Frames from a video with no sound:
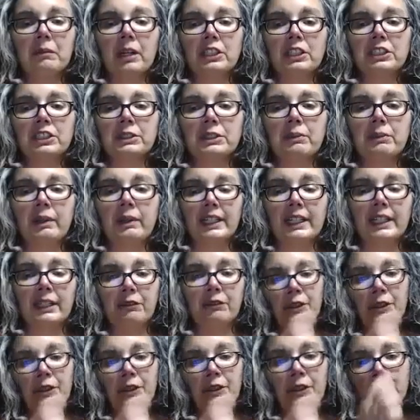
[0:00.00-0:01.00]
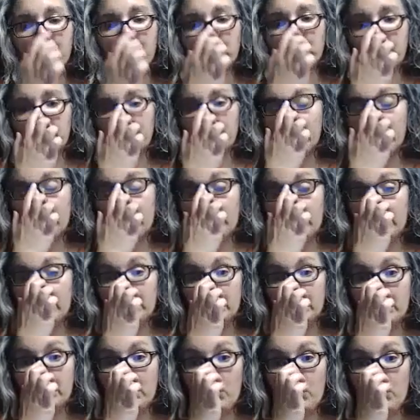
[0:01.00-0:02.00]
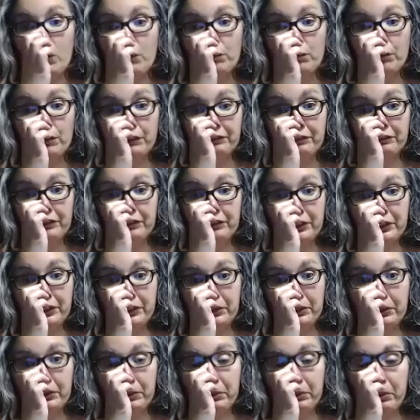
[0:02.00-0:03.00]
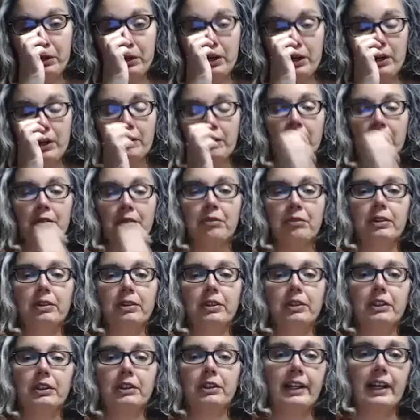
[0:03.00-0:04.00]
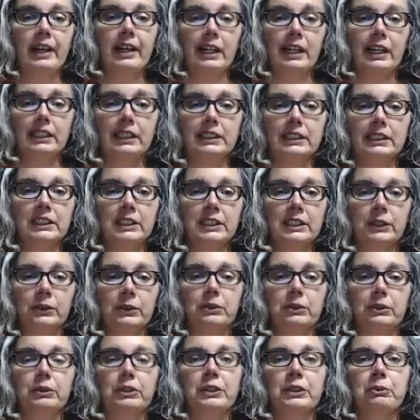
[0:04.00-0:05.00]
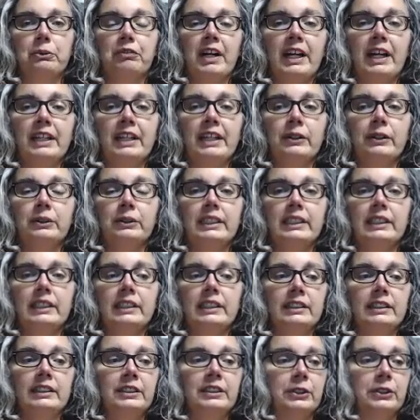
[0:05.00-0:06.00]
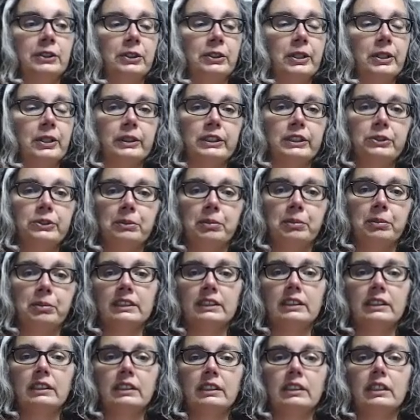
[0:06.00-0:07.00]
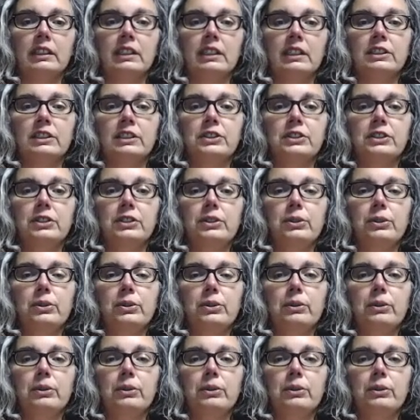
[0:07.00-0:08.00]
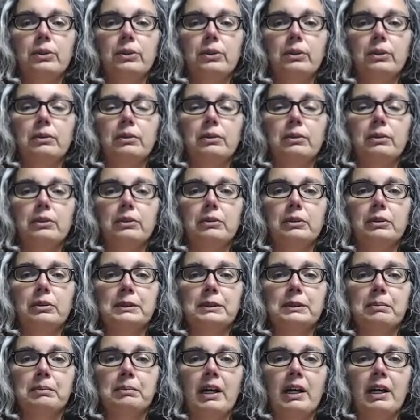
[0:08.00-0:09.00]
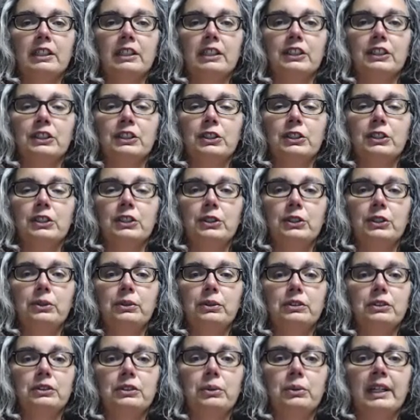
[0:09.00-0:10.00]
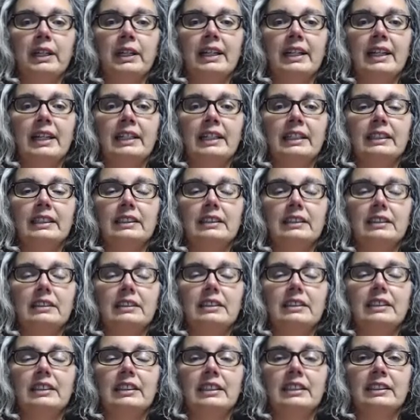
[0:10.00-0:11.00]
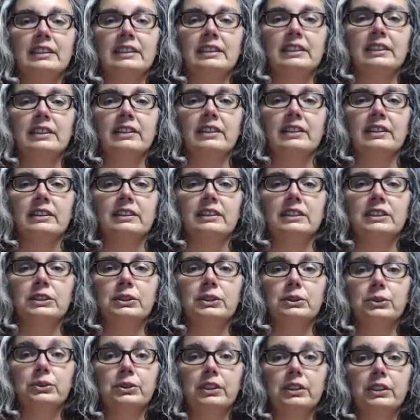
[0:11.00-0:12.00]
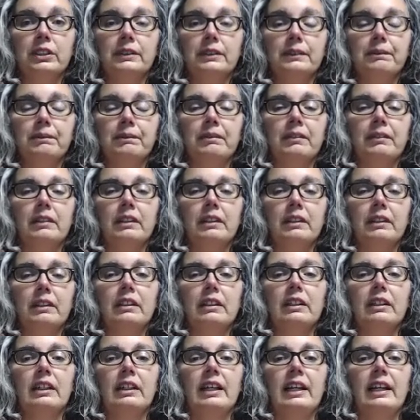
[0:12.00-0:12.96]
But I just want to give you an overview of that. So you will find those in your Yoga Sutra books. 2, so it's Pada 2, 28 is the Sutra,